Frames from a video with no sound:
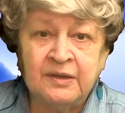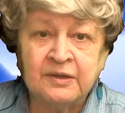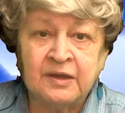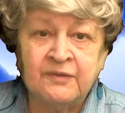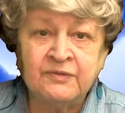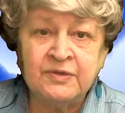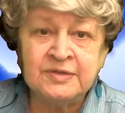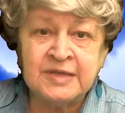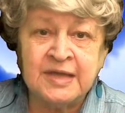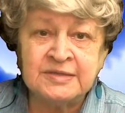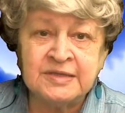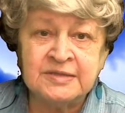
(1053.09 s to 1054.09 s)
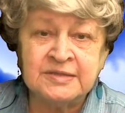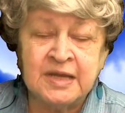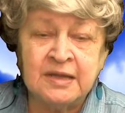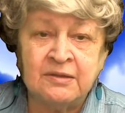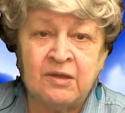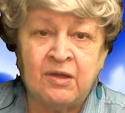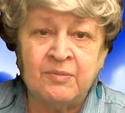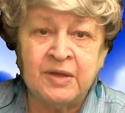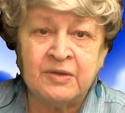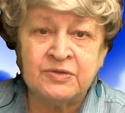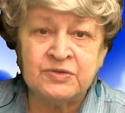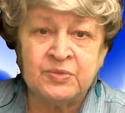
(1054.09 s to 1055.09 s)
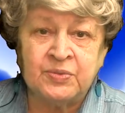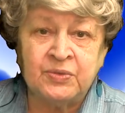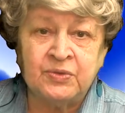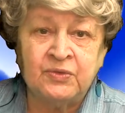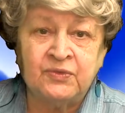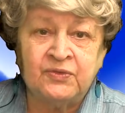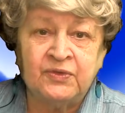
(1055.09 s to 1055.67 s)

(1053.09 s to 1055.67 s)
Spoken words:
The governor is asking state lawmakers to approve